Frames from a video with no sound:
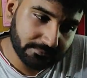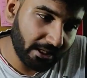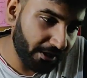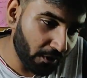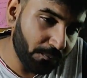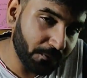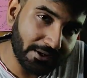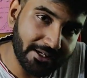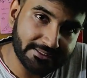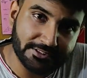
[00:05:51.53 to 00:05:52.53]
I hope you
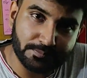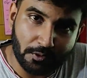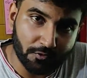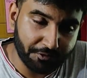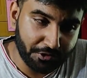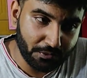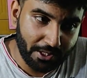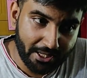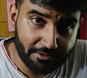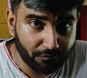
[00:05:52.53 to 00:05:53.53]
like this small video,
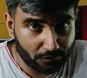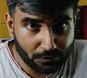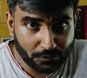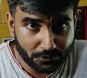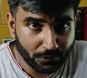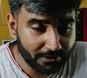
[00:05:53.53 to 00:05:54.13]
and if you do so,